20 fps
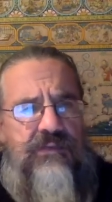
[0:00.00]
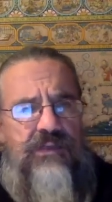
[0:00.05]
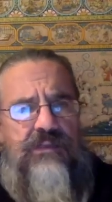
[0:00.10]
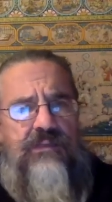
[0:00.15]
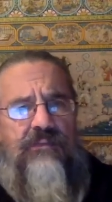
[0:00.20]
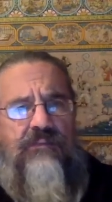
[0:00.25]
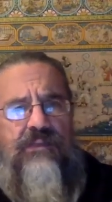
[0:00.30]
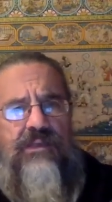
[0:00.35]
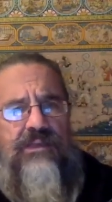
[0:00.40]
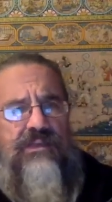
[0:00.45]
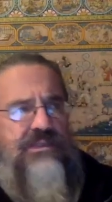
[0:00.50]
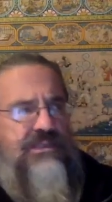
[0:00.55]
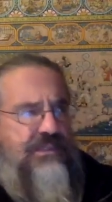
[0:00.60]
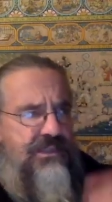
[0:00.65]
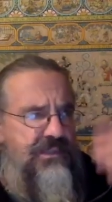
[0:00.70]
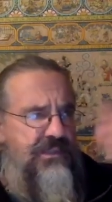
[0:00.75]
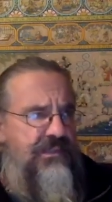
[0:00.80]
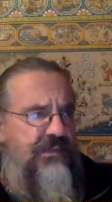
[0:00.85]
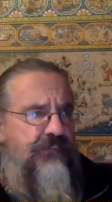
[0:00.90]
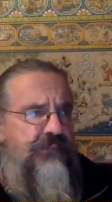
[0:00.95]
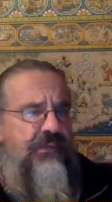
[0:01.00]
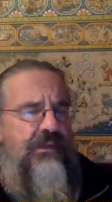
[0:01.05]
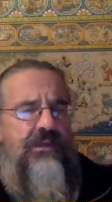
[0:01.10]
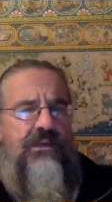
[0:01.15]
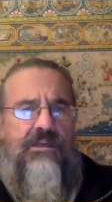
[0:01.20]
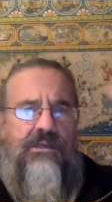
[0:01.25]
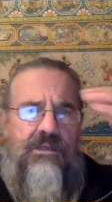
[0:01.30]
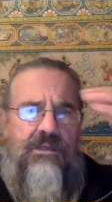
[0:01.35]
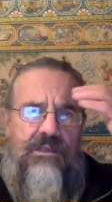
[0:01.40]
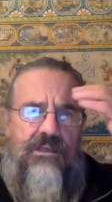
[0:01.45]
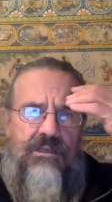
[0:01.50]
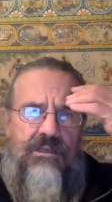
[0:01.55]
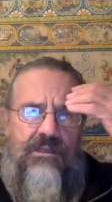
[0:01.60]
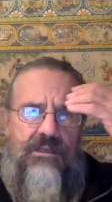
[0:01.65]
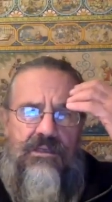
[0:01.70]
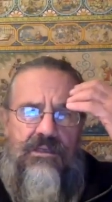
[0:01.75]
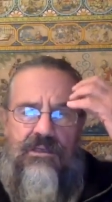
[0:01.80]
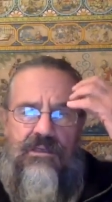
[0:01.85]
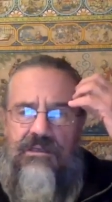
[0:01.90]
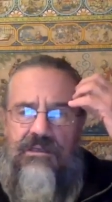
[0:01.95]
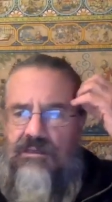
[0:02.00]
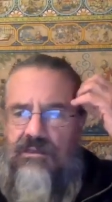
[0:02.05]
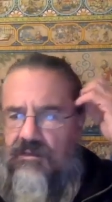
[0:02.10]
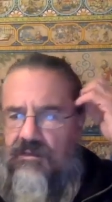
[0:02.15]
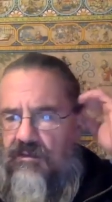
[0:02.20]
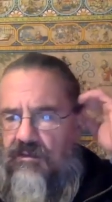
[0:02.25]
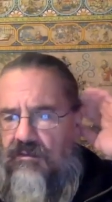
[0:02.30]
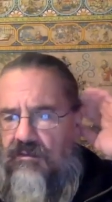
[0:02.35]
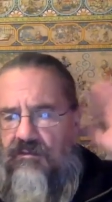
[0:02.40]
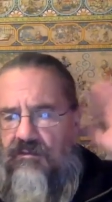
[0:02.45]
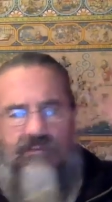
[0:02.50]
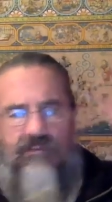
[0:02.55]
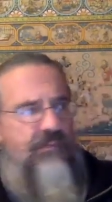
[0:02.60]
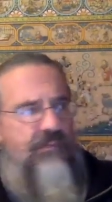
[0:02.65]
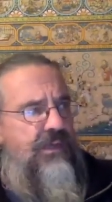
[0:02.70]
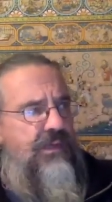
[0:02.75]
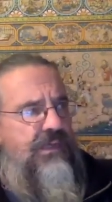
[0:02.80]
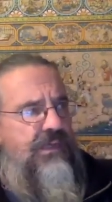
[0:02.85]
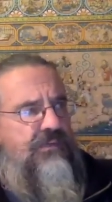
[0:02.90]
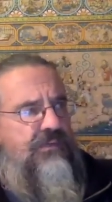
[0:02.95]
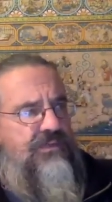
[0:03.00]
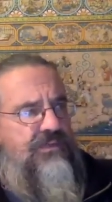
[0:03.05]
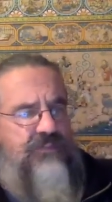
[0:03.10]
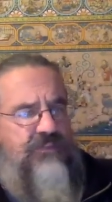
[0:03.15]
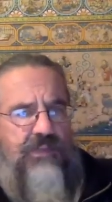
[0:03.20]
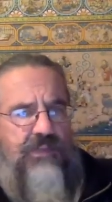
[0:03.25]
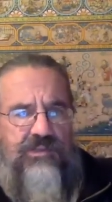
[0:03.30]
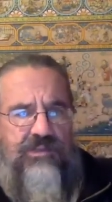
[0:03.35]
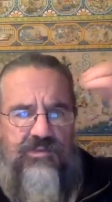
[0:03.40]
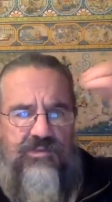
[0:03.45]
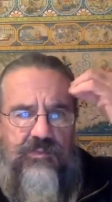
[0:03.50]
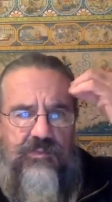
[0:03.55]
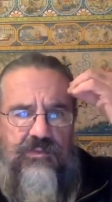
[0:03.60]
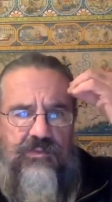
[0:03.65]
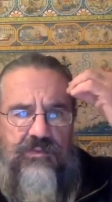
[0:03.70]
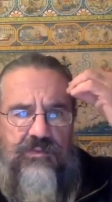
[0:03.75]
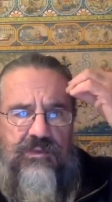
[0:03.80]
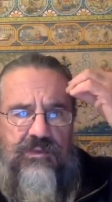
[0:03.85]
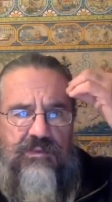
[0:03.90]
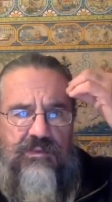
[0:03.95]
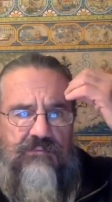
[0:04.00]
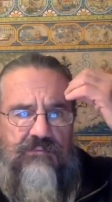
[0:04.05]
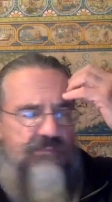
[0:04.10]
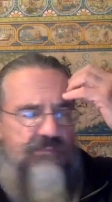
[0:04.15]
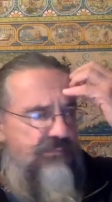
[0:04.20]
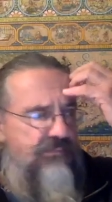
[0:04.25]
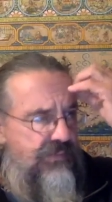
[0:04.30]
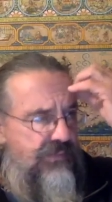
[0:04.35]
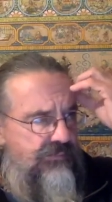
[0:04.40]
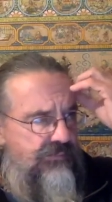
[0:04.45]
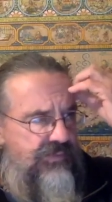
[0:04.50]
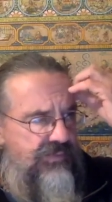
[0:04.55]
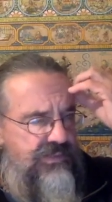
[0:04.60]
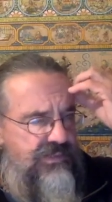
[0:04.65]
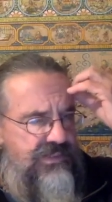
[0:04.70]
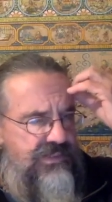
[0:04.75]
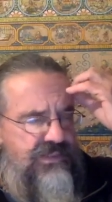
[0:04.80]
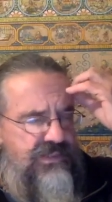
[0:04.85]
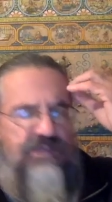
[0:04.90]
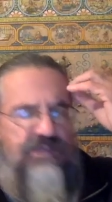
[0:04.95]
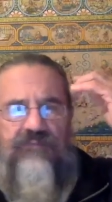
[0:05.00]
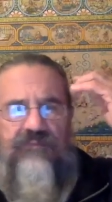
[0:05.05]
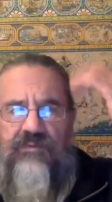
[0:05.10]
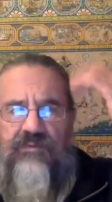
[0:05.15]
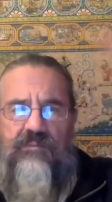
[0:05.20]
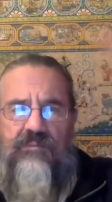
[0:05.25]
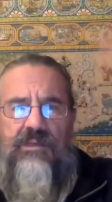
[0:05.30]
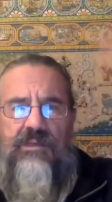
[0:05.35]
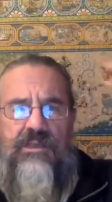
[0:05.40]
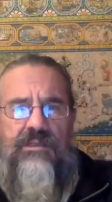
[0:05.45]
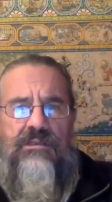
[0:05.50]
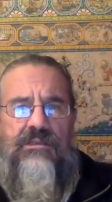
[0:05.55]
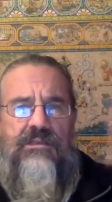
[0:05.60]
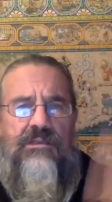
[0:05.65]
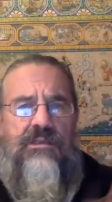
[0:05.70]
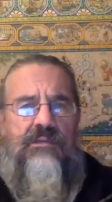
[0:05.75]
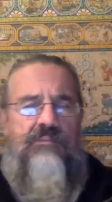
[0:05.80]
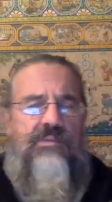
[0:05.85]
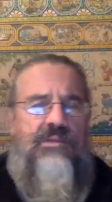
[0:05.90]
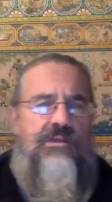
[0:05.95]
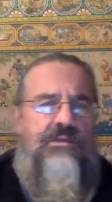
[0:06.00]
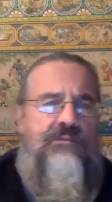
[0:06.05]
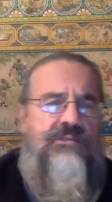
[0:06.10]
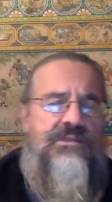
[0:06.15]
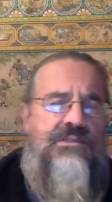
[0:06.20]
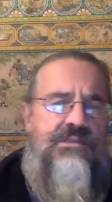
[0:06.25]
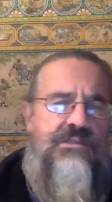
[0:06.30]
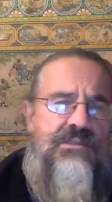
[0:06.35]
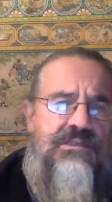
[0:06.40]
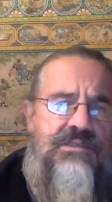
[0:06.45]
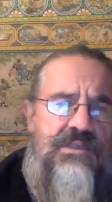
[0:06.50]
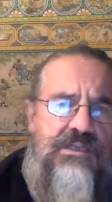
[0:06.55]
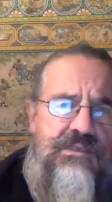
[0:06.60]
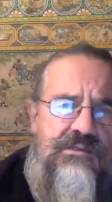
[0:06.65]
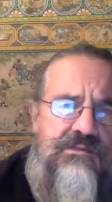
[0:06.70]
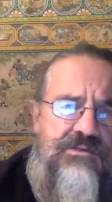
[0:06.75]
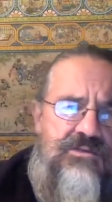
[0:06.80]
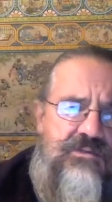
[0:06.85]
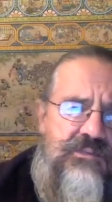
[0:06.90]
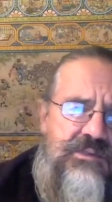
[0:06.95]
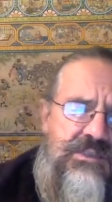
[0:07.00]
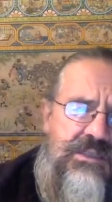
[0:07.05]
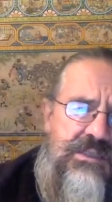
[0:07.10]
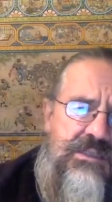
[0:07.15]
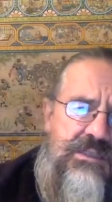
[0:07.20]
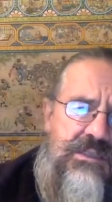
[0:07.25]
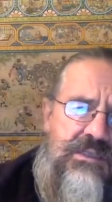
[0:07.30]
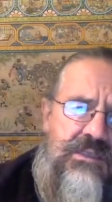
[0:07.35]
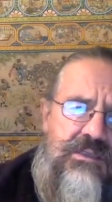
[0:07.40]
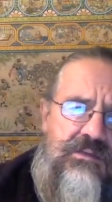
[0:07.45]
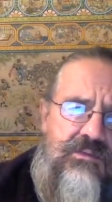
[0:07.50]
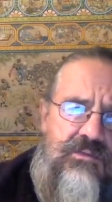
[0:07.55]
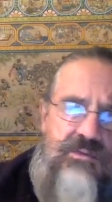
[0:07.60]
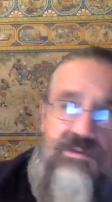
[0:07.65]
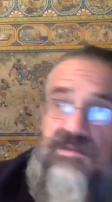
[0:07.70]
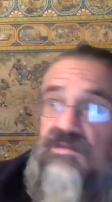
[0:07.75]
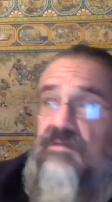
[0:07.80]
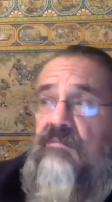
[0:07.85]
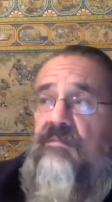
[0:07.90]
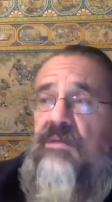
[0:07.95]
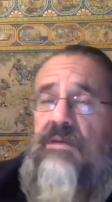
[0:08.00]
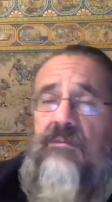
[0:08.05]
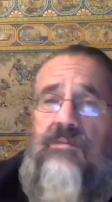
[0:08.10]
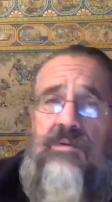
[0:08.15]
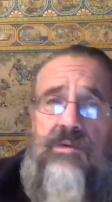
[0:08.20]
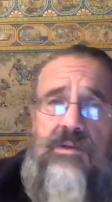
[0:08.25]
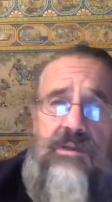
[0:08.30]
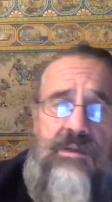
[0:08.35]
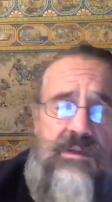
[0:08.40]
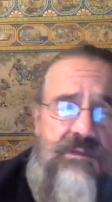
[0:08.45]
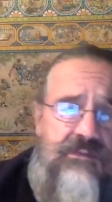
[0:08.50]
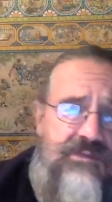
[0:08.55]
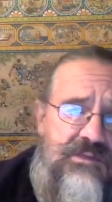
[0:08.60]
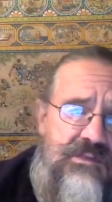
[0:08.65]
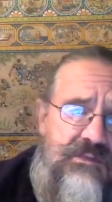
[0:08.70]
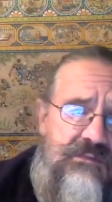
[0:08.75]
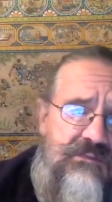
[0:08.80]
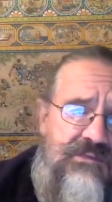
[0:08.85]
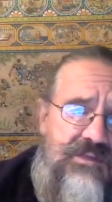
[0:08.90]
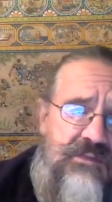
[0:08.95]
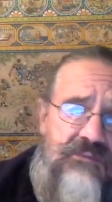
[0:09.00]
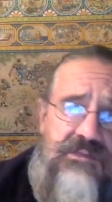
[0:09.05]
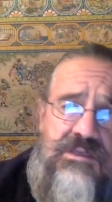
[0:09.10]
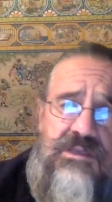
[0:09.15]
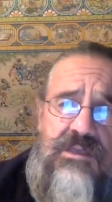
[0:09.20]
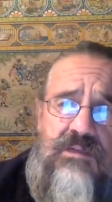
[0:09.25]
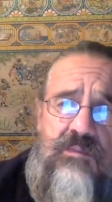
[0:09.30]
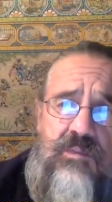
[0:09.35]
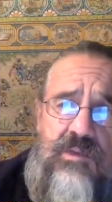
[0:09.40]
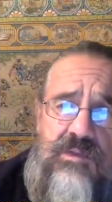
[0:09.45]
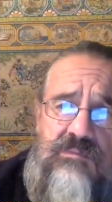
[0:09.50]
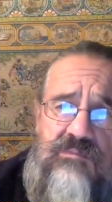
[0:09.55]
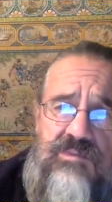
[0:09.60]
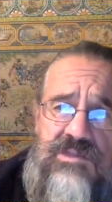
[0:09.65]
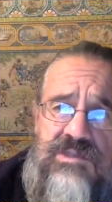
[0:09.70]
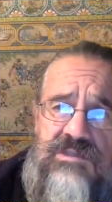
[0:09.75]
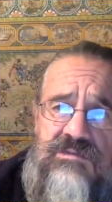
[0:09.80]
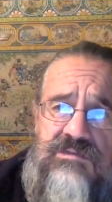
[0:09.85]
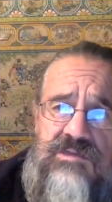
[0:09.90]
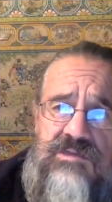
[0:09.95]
right? The mind sees something, and it looks pleasurable, and it imprints itself in the mind, and that becomes a desire to obtain that. Or it's a memory, something that one was